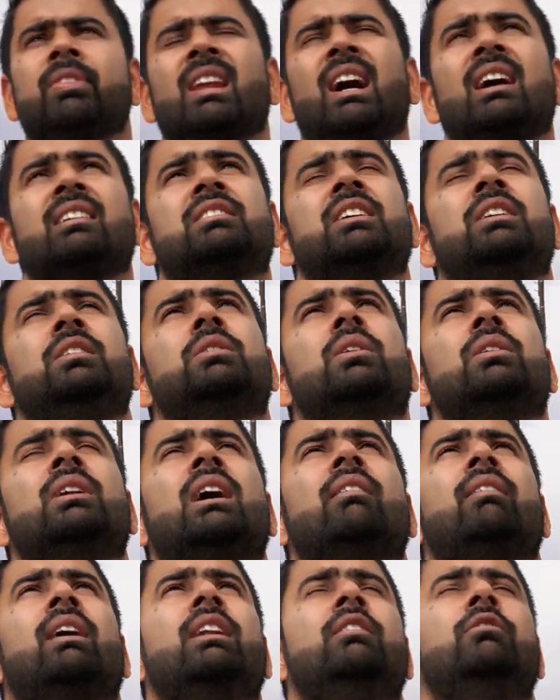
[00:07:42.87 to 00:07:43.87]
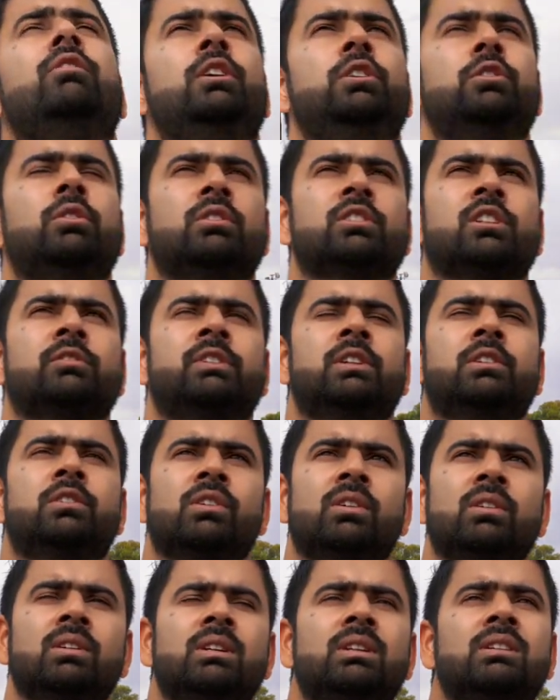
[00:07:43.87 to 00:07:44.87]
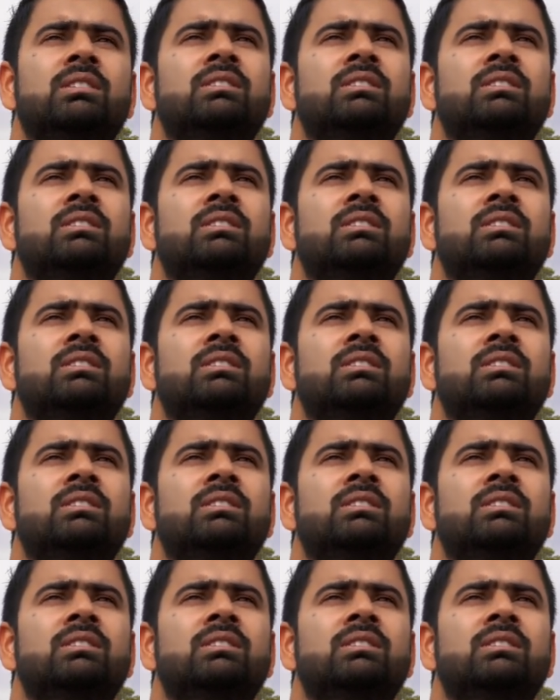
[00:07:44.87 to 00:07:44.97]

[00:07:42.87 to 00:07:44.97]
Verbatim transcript: I still don't have any visuals of the drone.